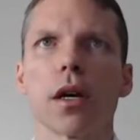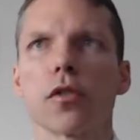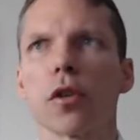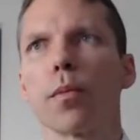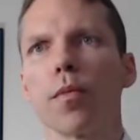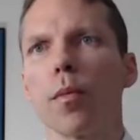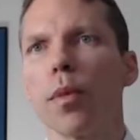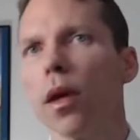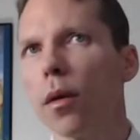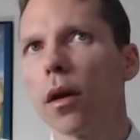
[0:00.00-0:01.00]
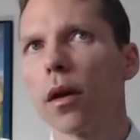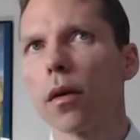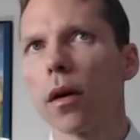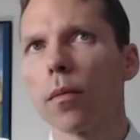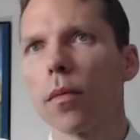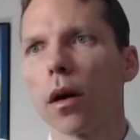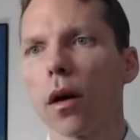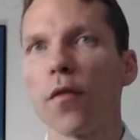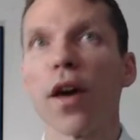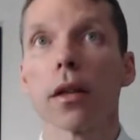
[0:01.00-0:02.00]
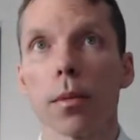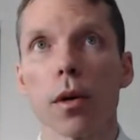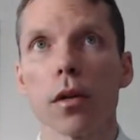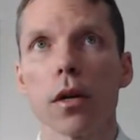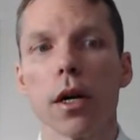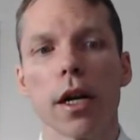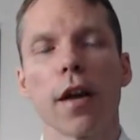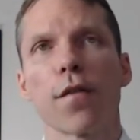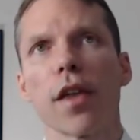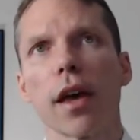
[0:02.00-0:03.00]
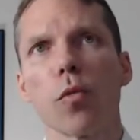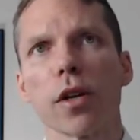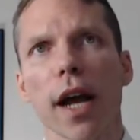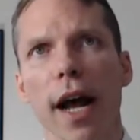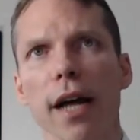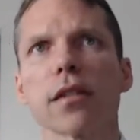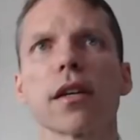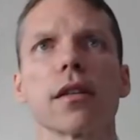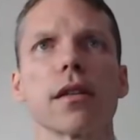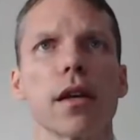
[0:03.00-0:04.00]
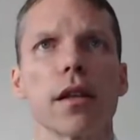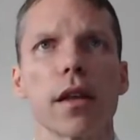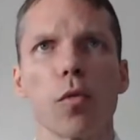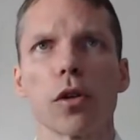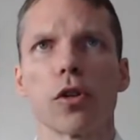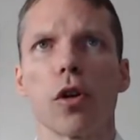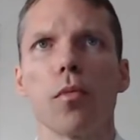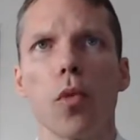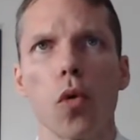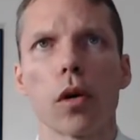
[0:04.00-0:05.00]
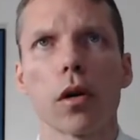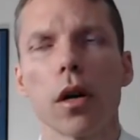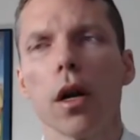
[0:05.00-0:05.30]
So be available if they want to ask and they want to know more.